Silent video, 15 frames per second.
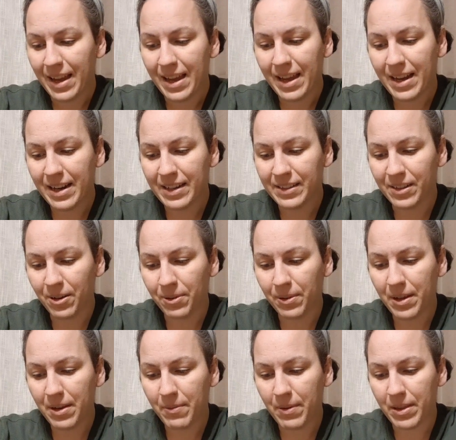It is
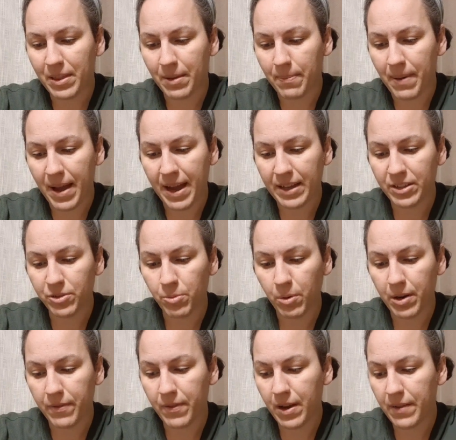only with the past
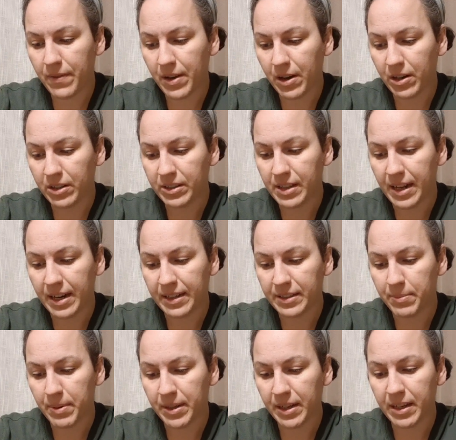25 years that it has
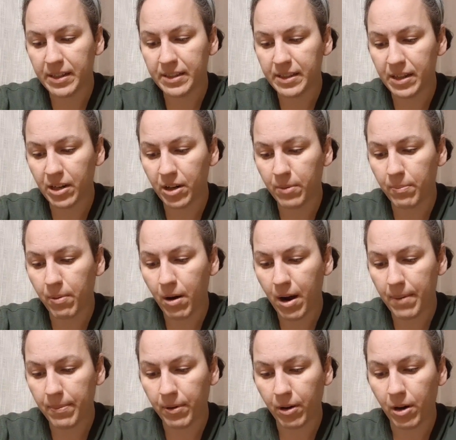been considered
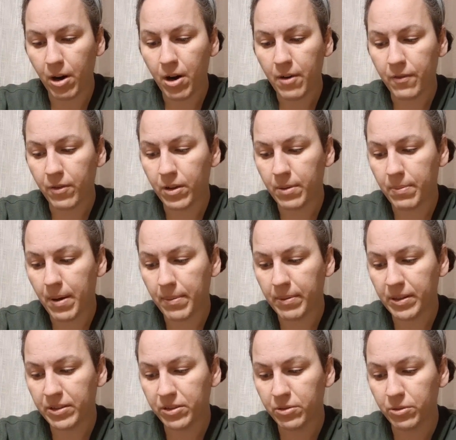proper for the
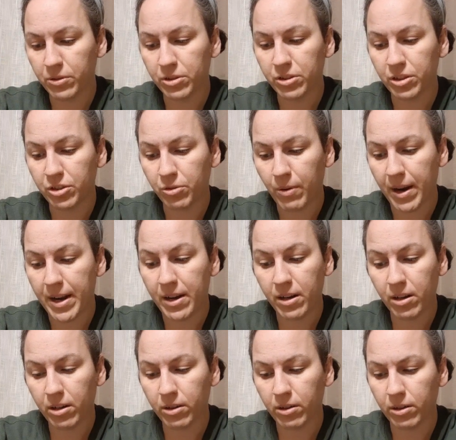public schools to train
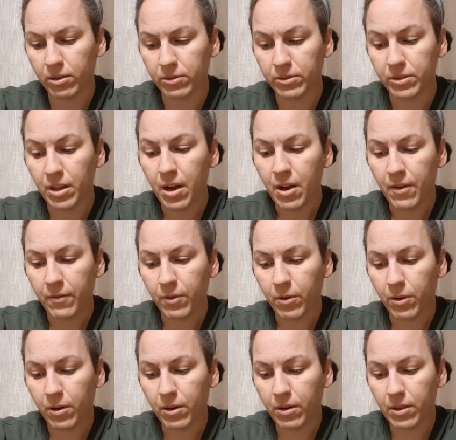girls
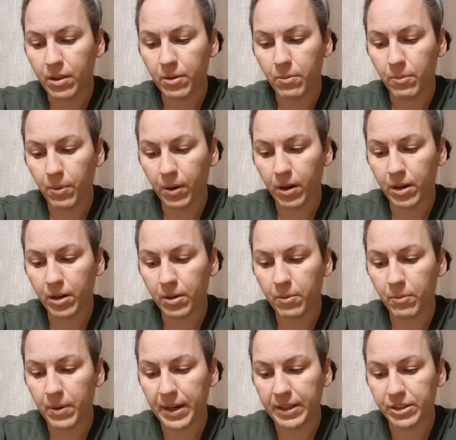for the work
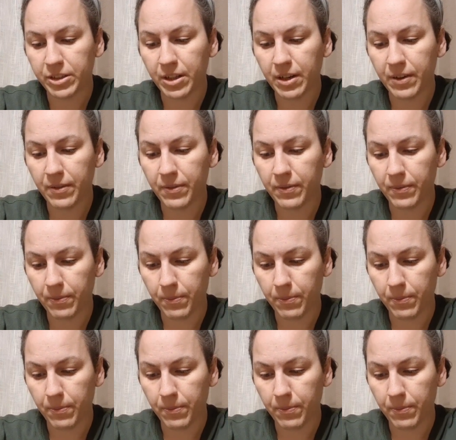which of